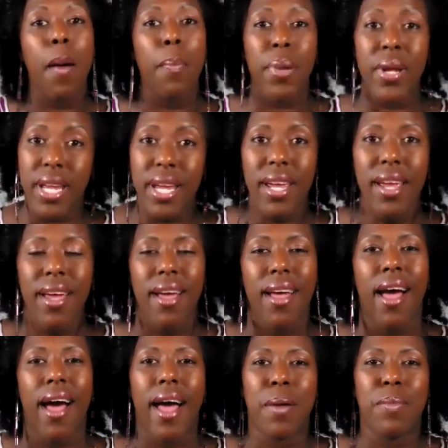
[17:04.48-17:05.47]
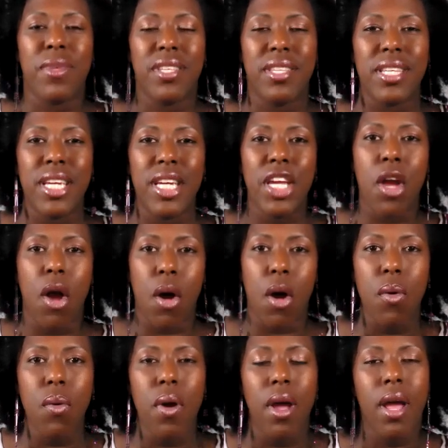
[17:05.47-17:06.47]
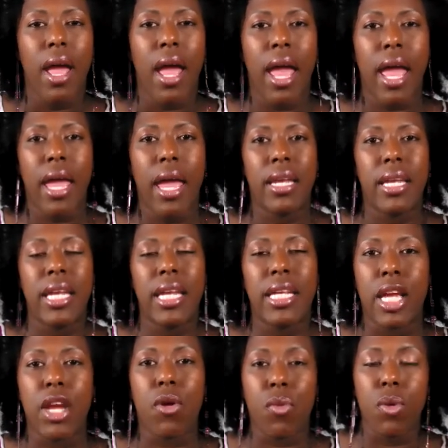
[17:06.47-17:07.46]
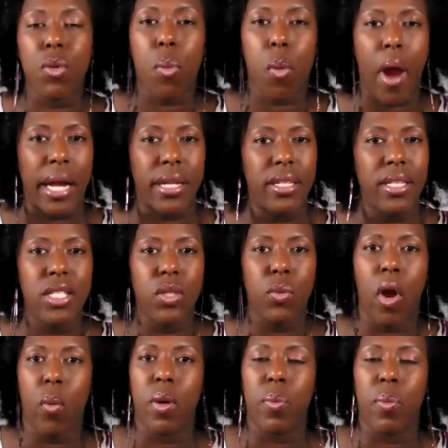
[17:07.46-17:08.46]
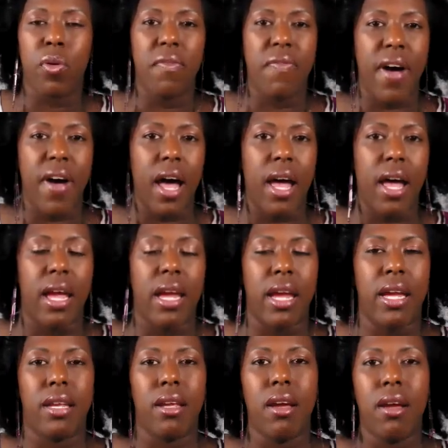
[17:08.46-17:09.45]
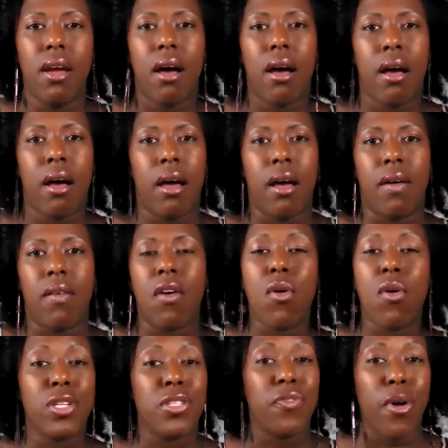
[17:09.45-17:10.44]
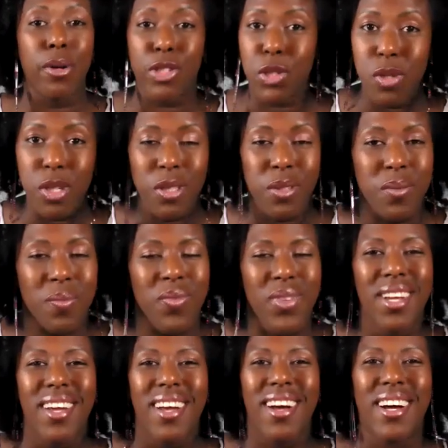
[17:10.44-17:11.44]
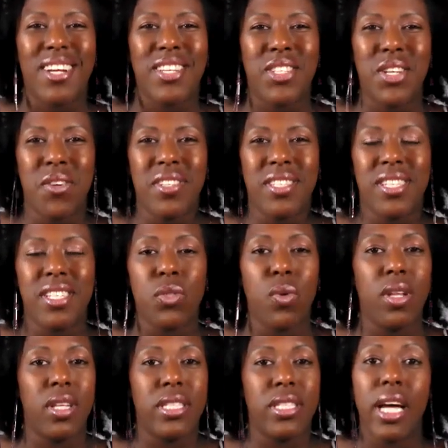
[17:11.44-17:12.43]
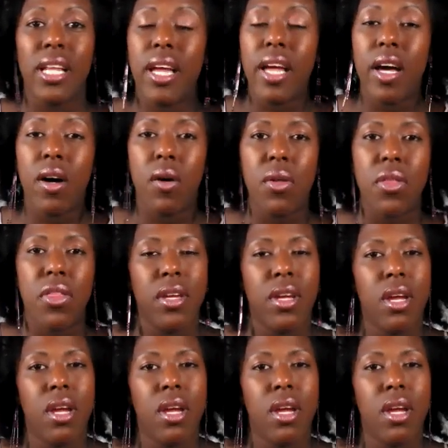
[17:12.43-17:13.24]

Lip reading: company. I am the CEO, and it is a group practice where we provide, of course, virtual services as well as telehealth,